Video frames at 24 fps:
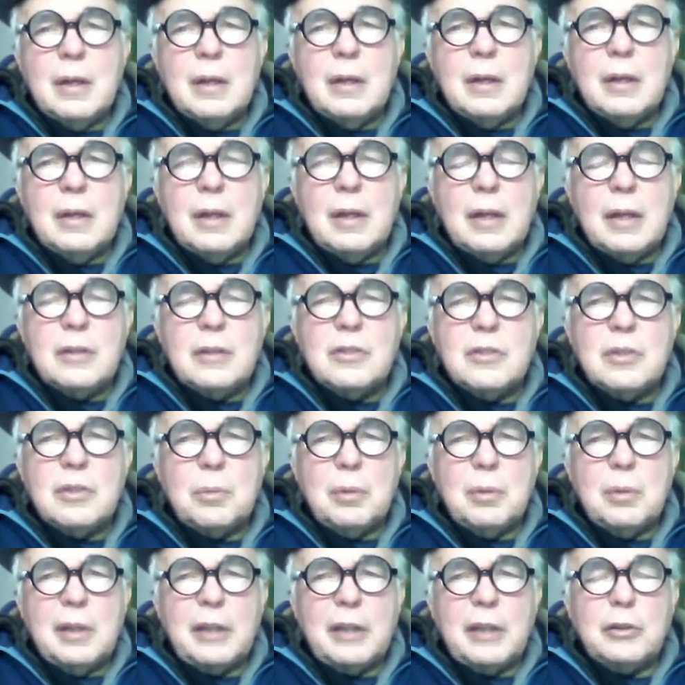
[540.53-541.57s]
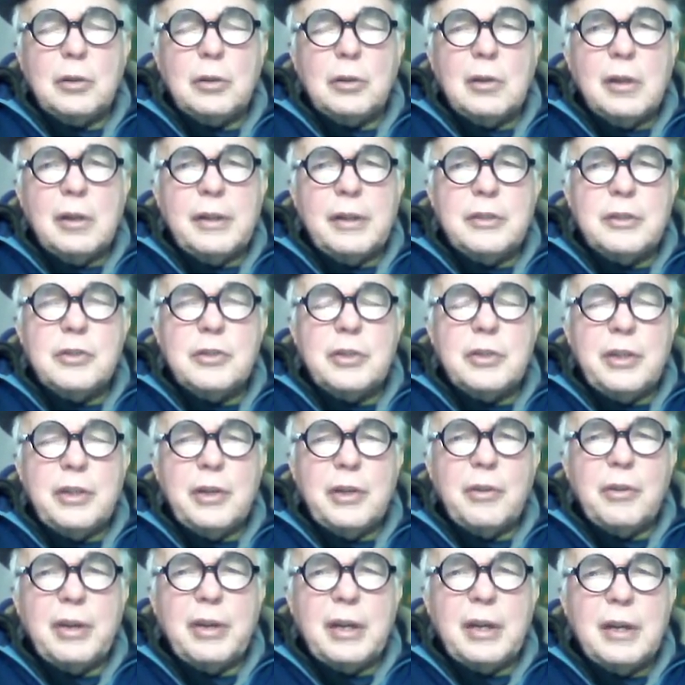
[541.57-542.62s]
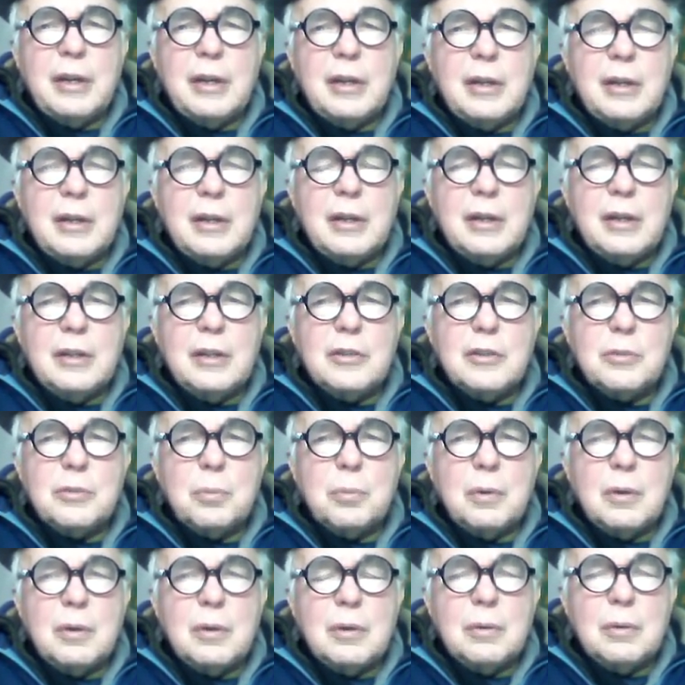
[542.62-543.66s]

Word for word: he had some electrical engineering in his uh,